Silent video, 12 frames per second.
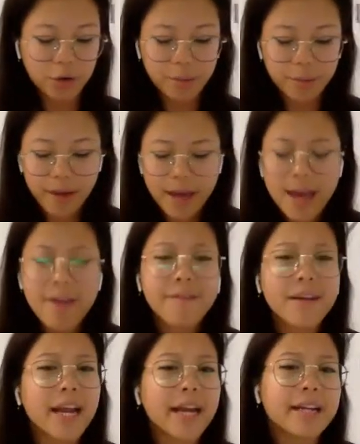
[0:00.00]
So
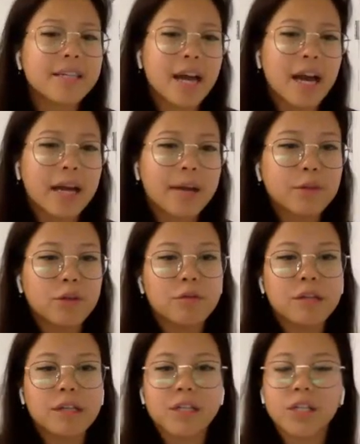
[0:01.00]
if at any time
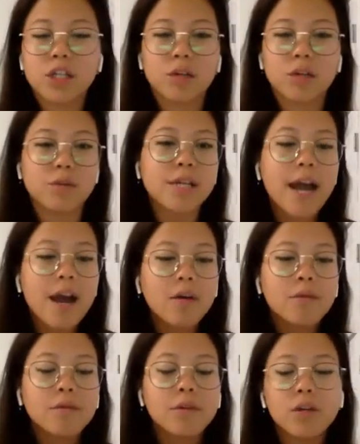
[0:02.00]
you need to slow
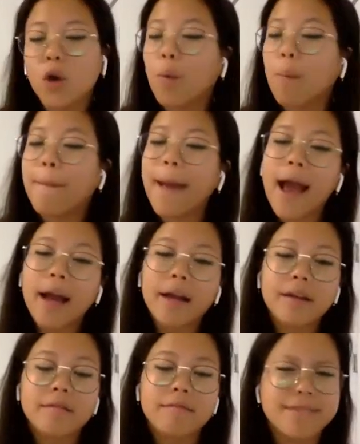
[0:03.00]
down, go back,
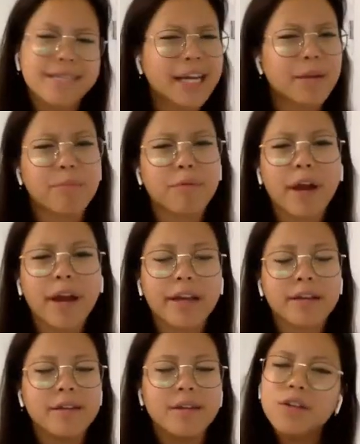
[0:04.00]
take a break,
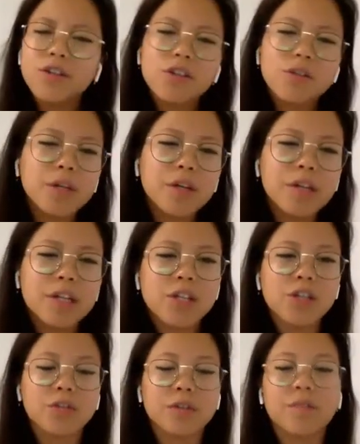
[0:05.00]
do what you need
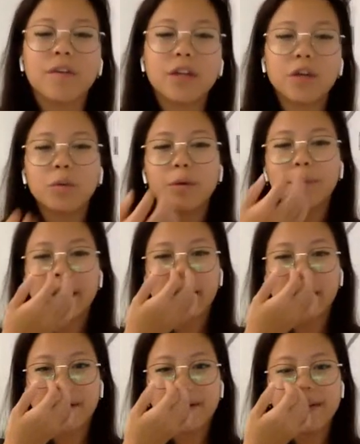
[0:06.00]
to do. The video will be
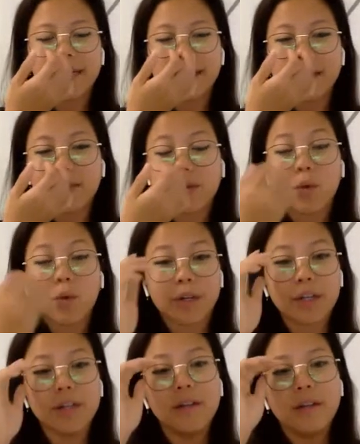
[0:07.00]
here. It is
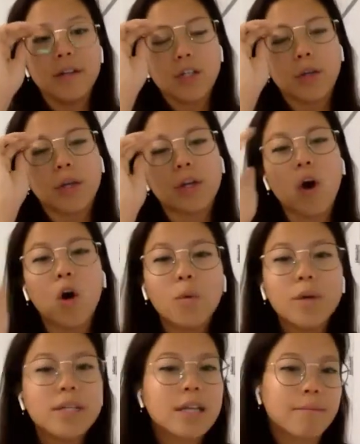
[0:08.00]
recorded, so you can
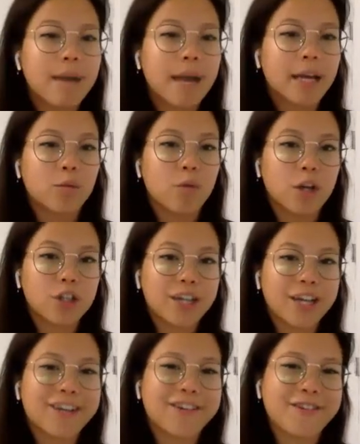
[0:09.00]
always come back and watch
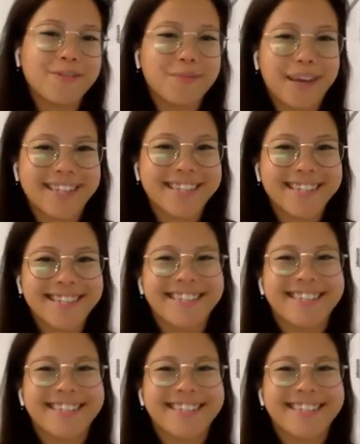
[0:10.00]
it at your own pace.